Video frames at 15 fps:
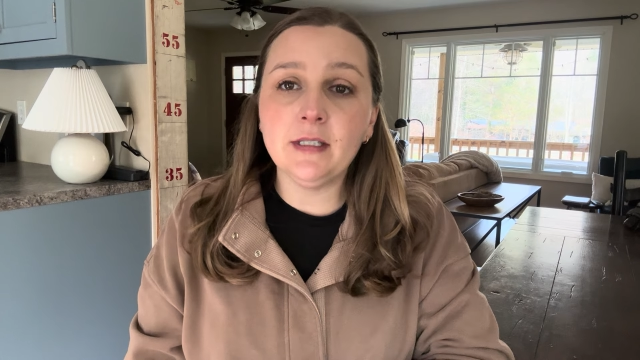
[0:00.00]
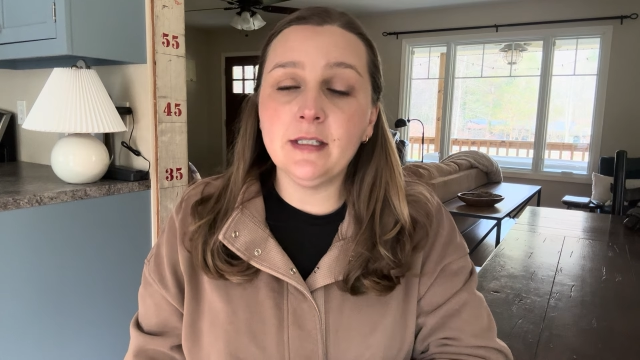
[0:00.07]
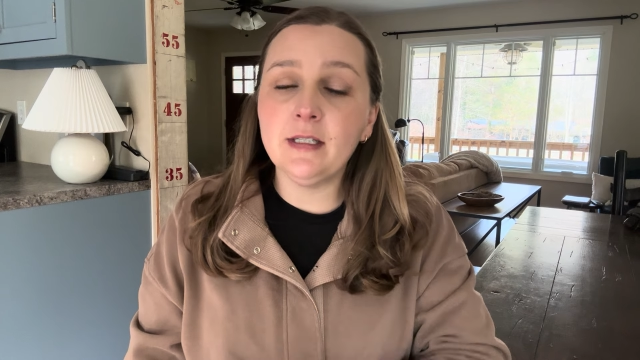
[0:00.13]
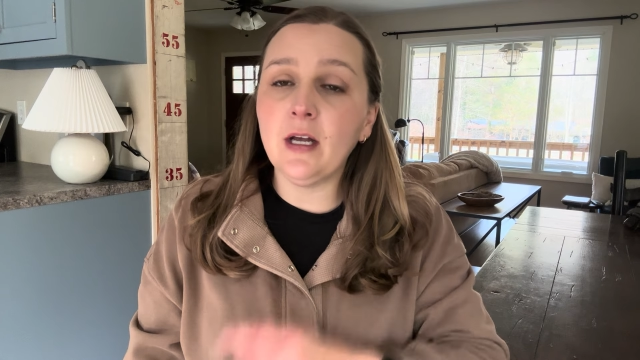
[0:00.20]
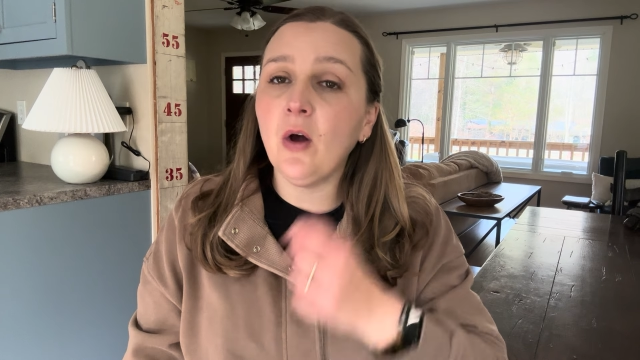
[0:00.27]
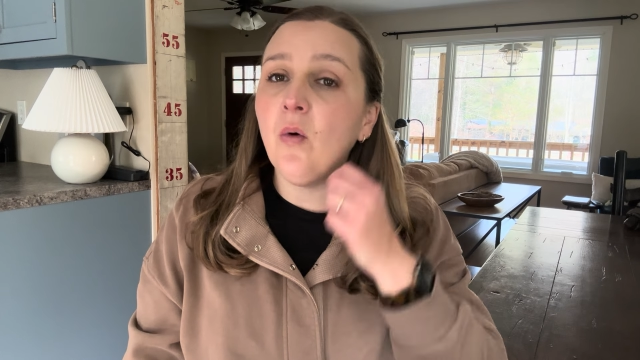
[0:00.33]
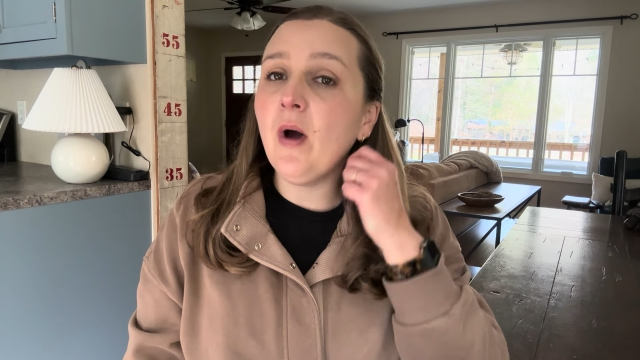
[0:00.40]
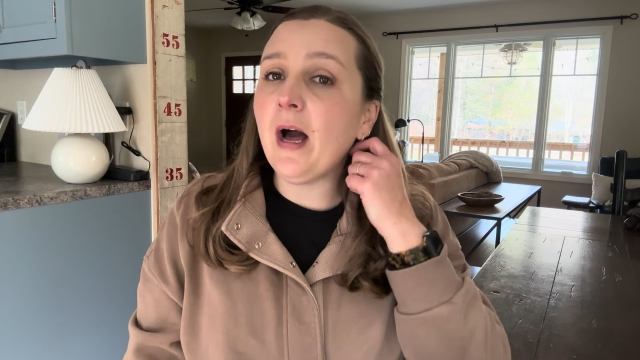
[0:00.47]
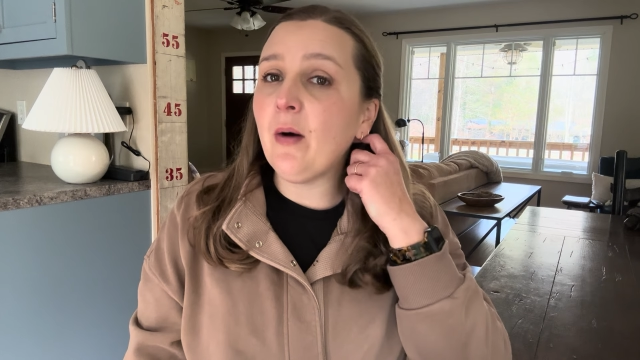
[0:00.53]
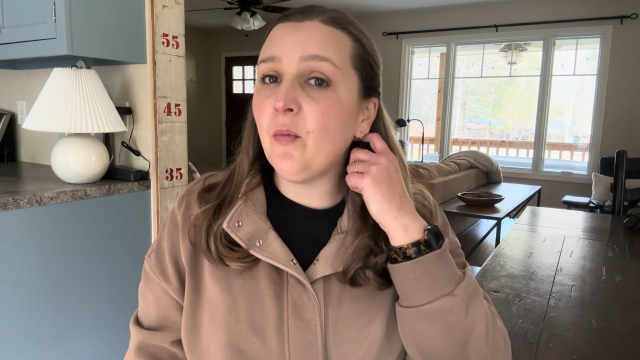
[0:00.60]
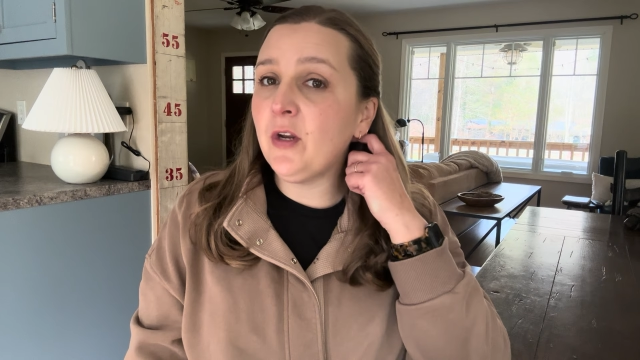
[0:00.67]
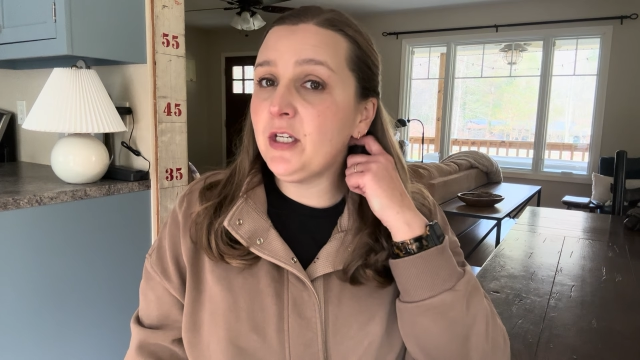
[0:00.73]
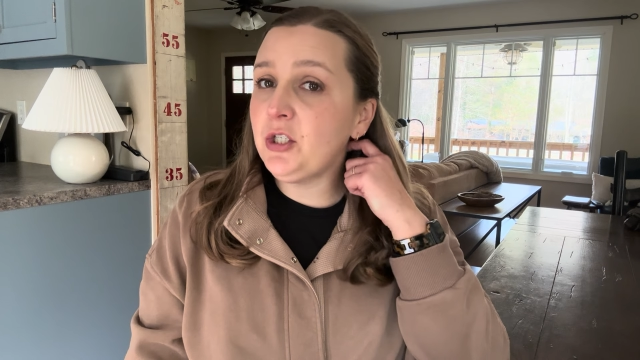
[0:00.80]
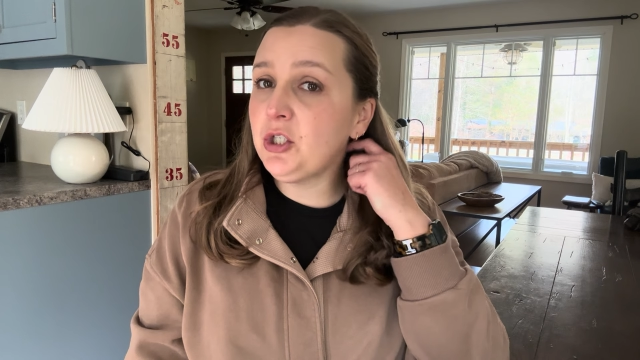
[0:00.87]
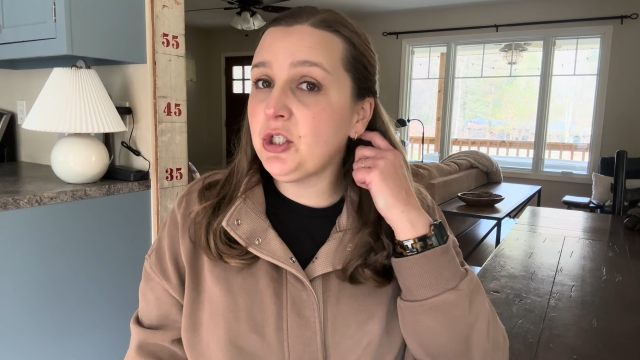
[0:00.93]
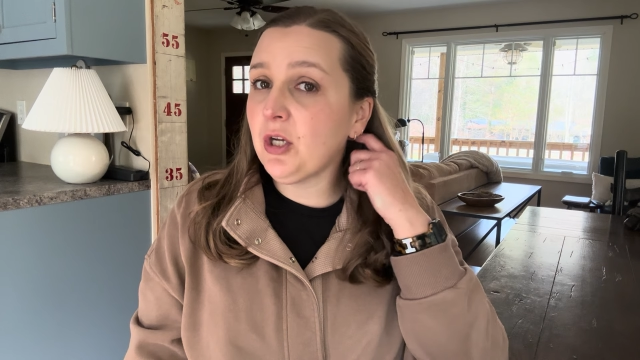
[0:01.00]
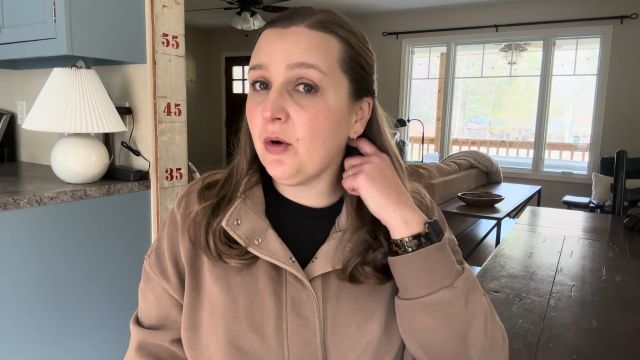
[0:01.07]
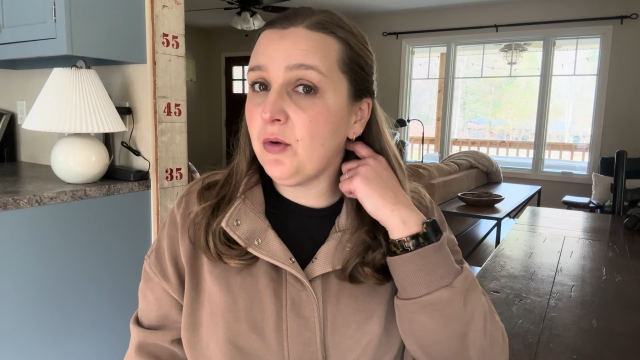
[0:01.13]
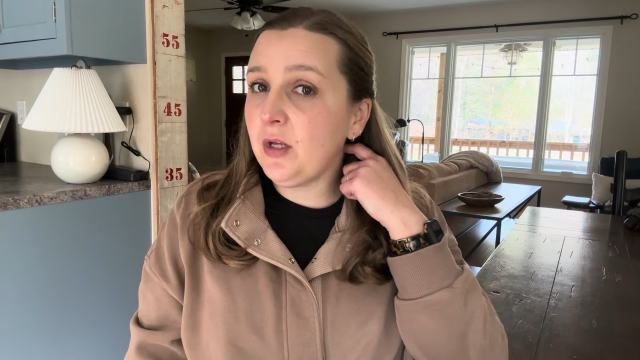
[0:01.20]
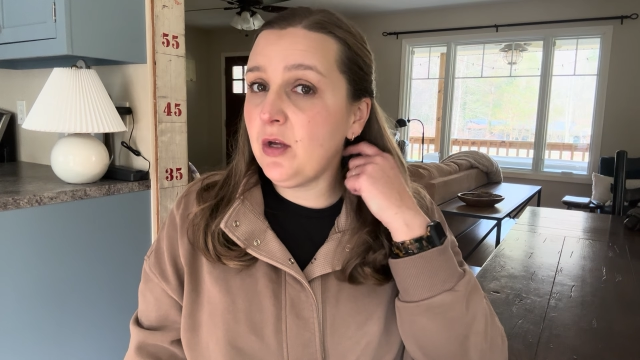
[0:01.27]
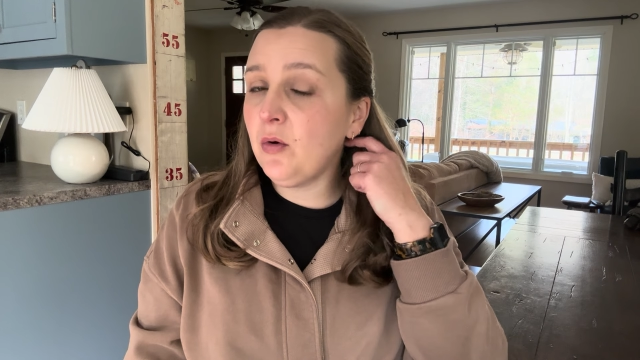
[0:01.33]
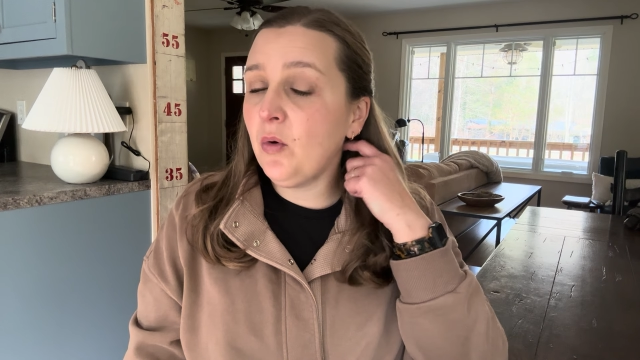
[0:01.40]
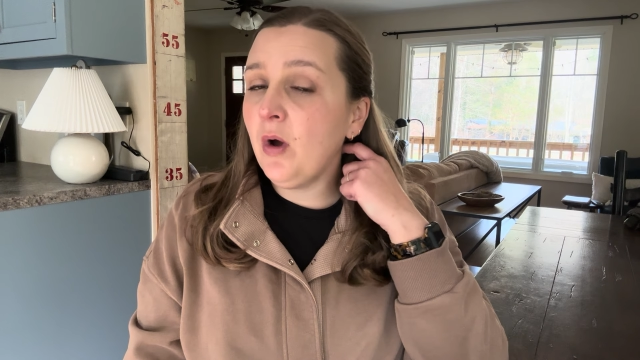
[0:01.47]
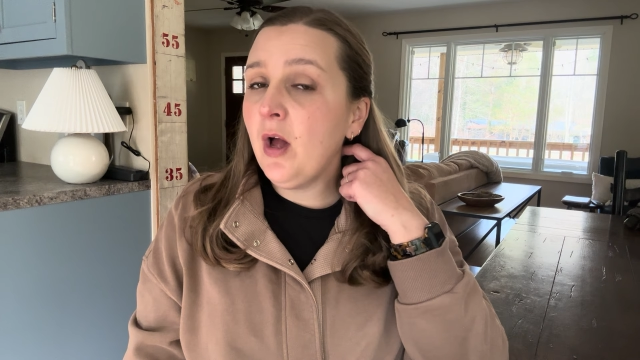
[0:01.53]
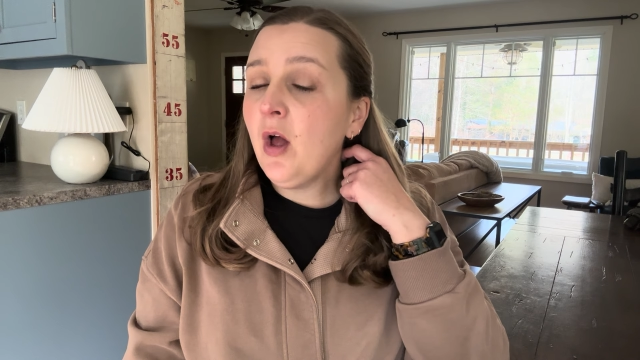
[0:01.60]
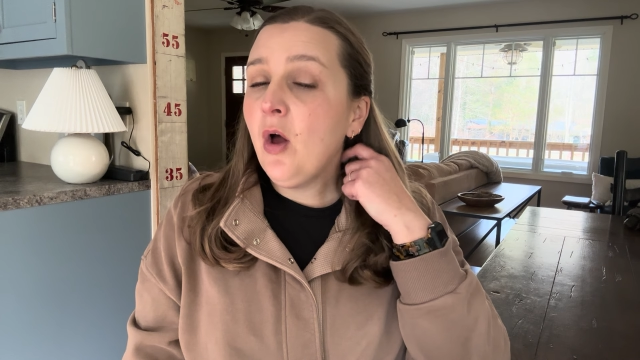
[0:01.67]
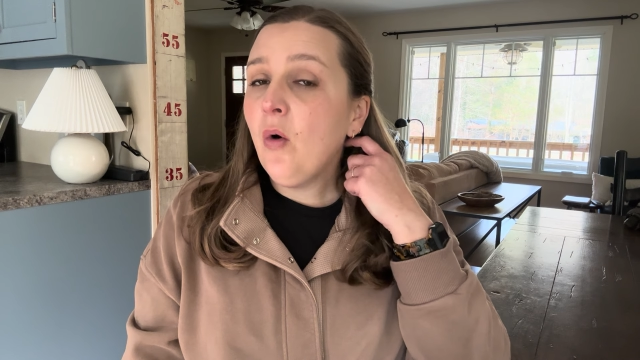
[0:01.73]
So I want to show you